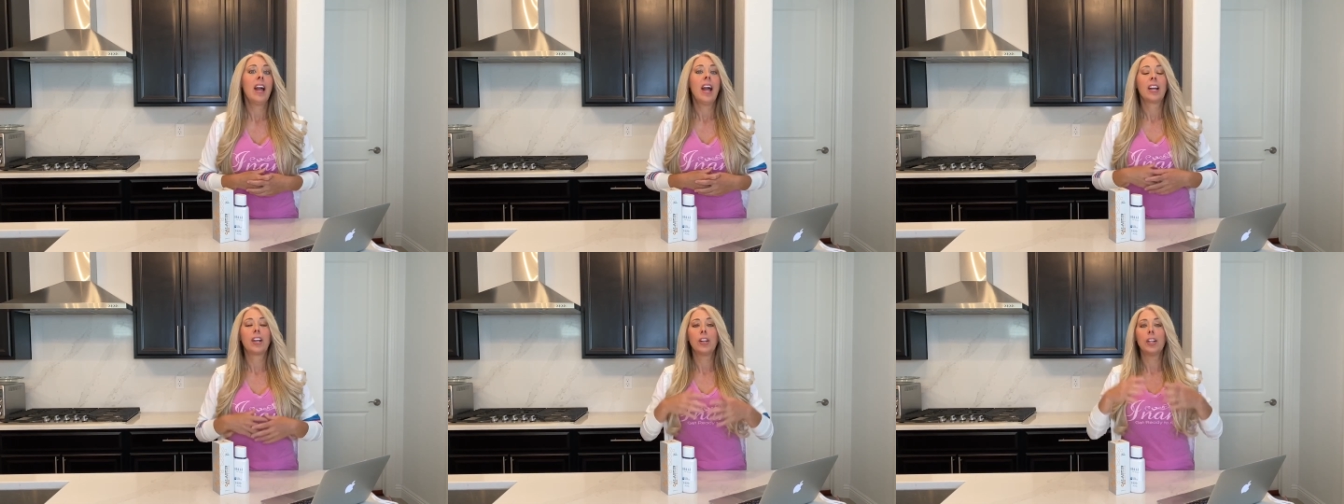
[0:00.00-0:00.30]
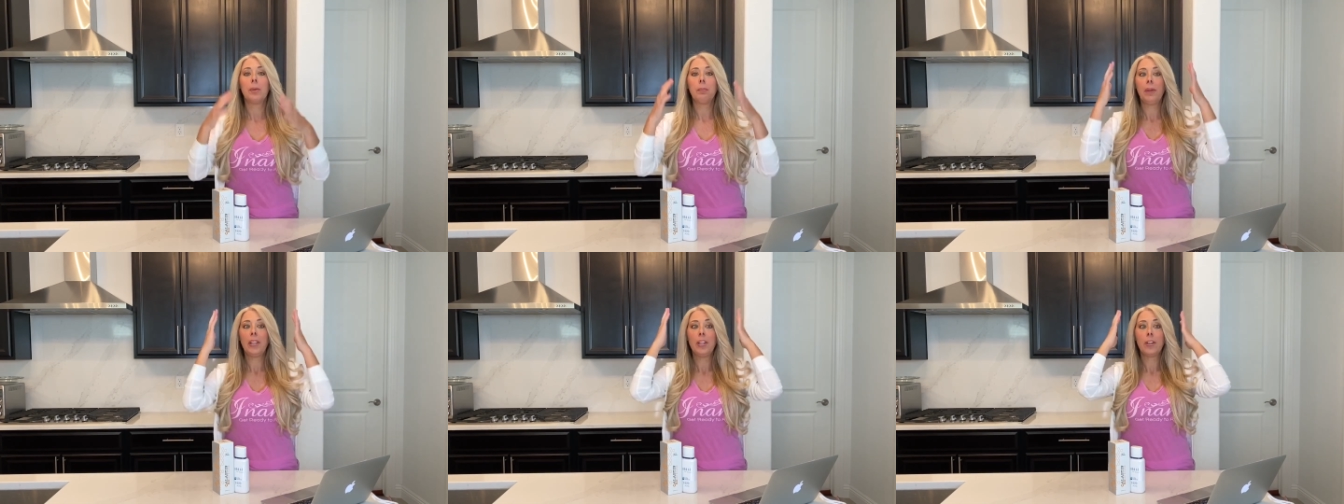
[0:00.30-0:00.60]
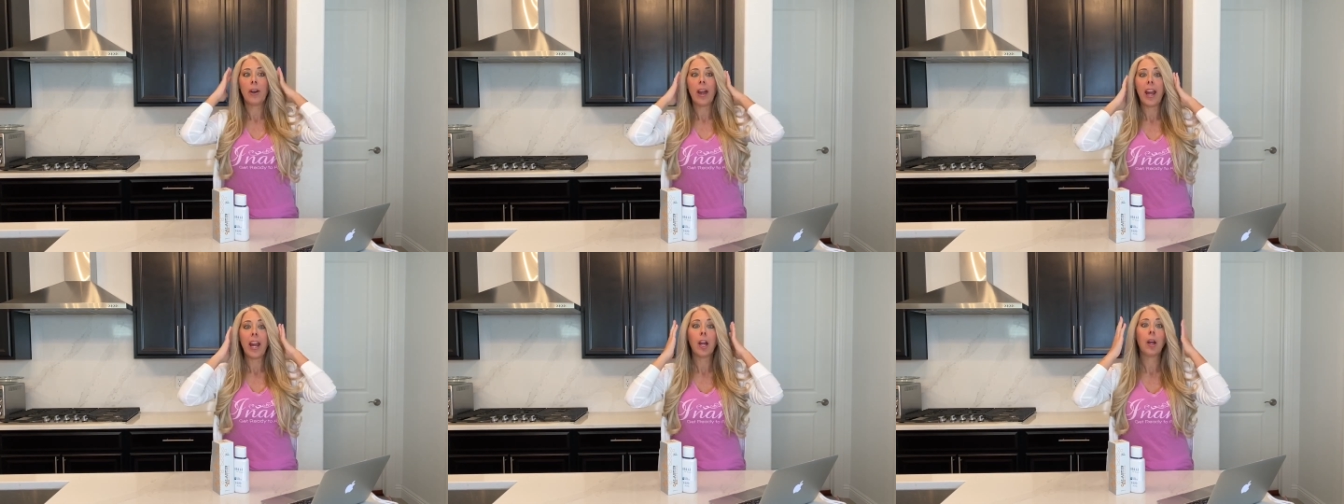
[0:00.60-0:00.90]
Could it be
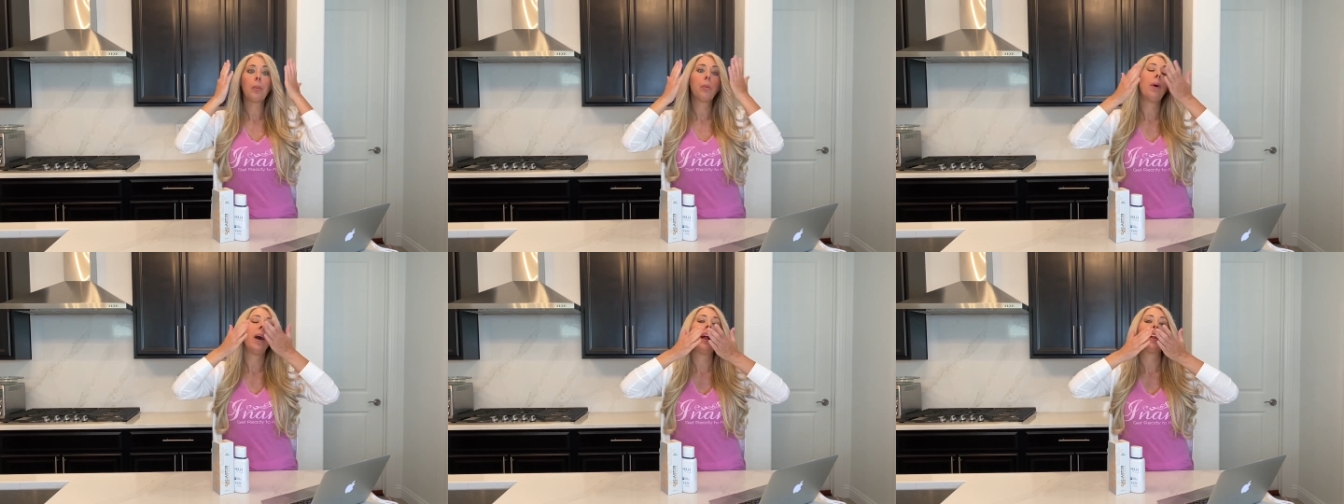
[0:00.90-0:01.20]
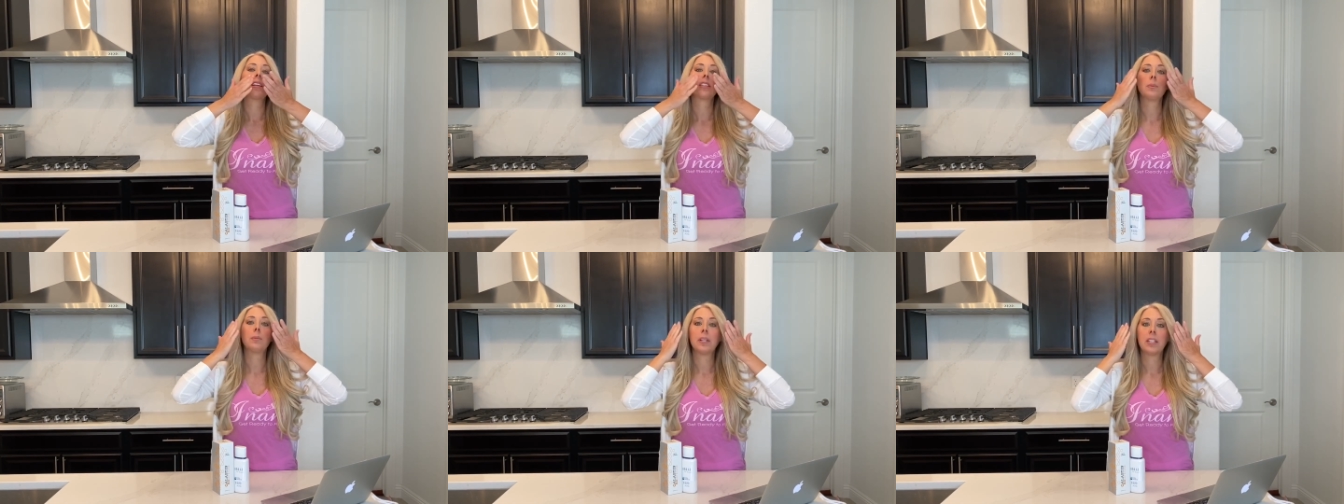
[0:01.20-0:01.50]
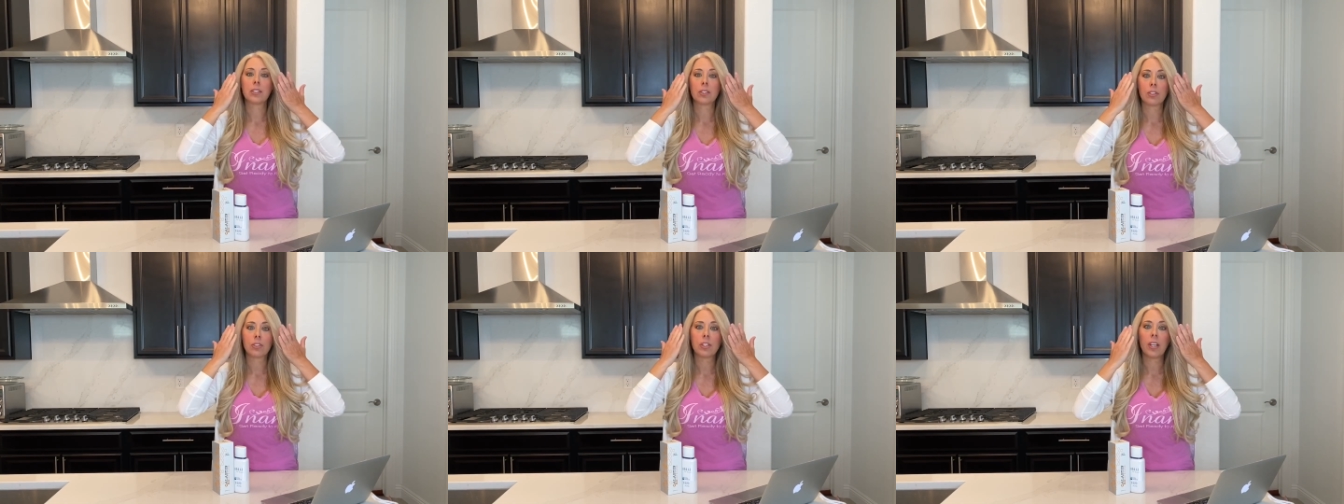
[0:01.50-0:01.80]
your hair products
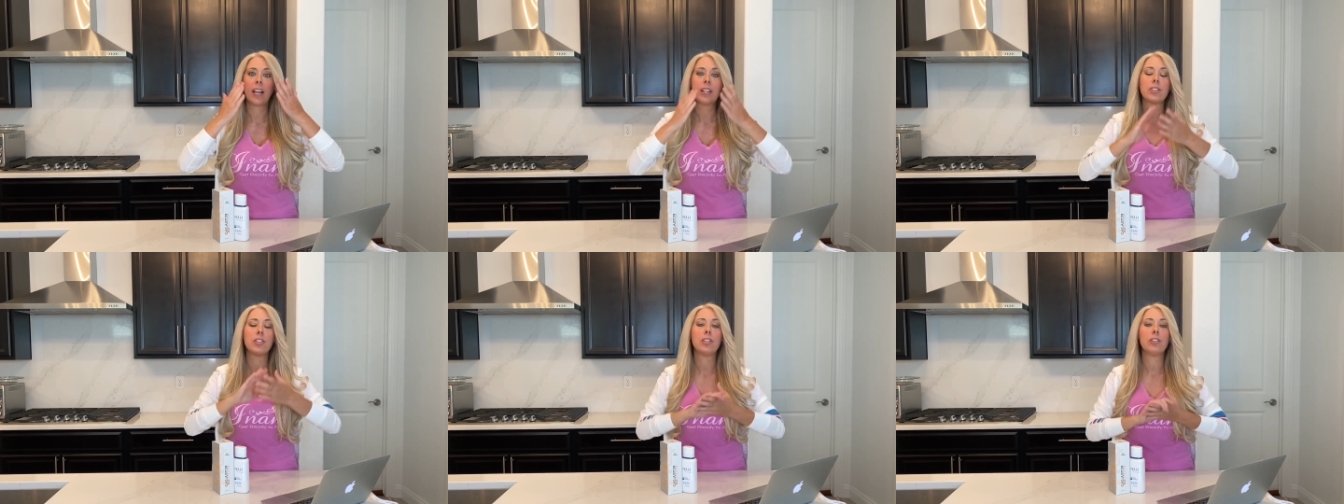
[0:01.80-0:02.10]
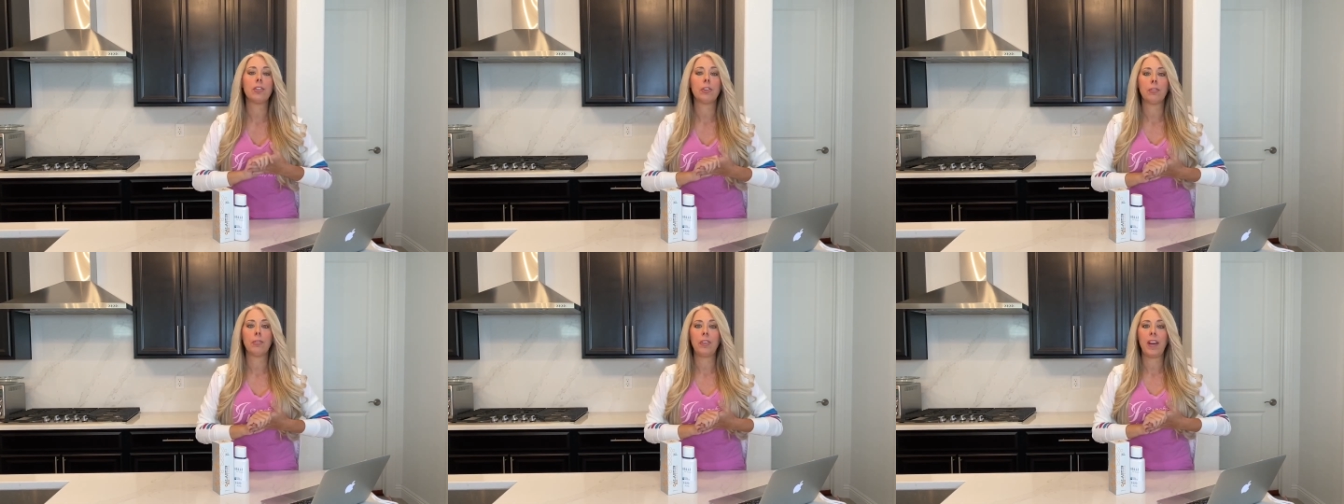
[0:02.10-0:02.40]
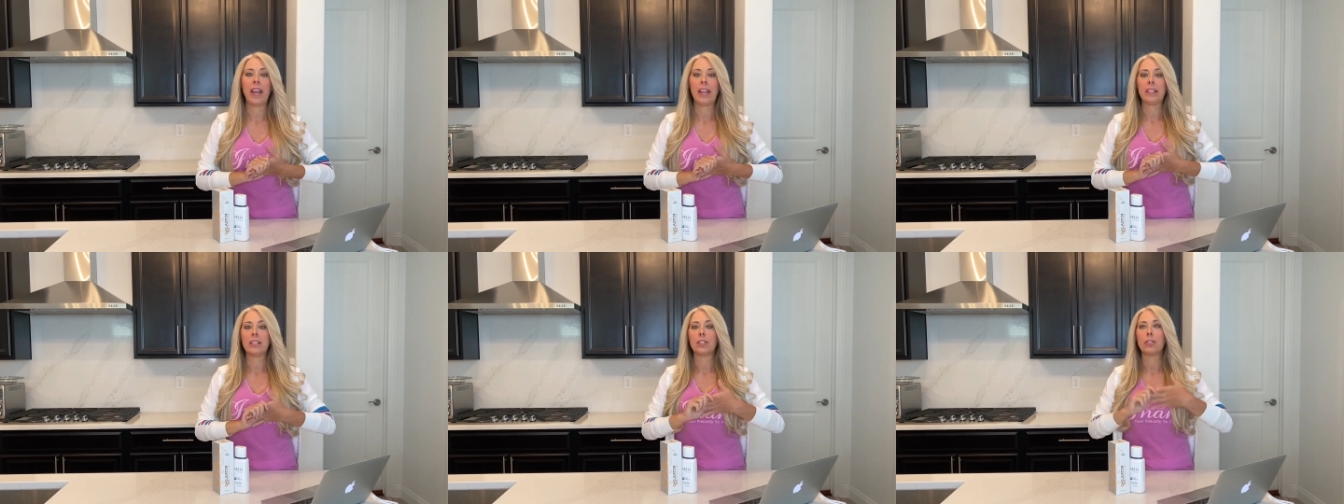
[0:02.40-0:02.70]
because they're touching your face?